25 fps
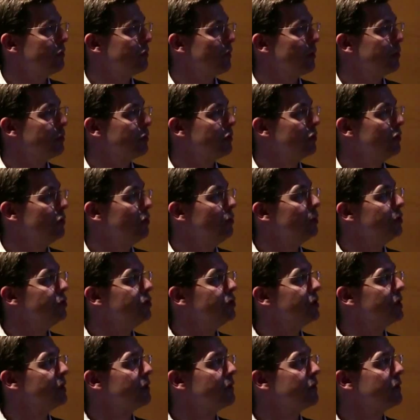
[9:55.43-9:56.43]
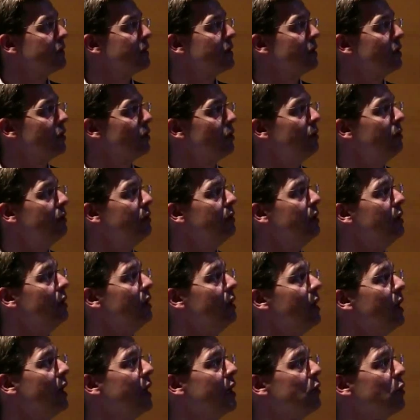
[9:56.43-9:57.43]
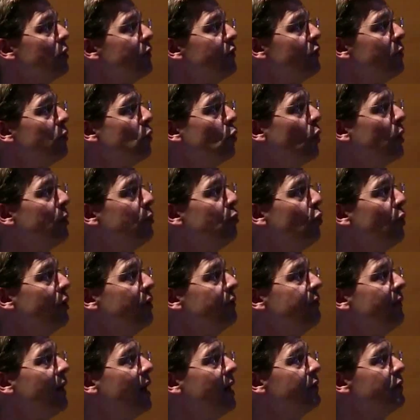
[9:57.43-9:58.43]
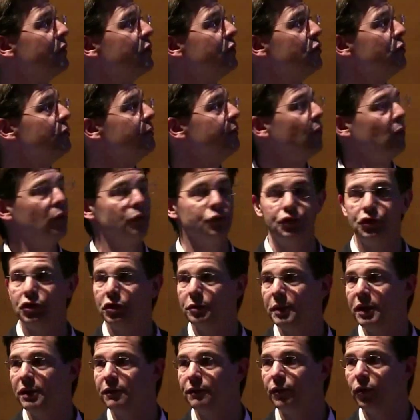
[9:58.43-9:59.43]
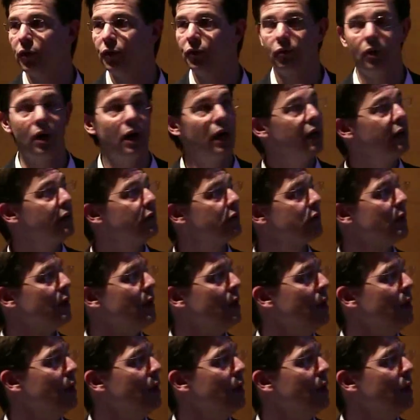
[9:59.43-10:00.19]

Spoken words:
sub-Q, which you can see here, anywhere from 1.5 to 2-fold geomean fold rise.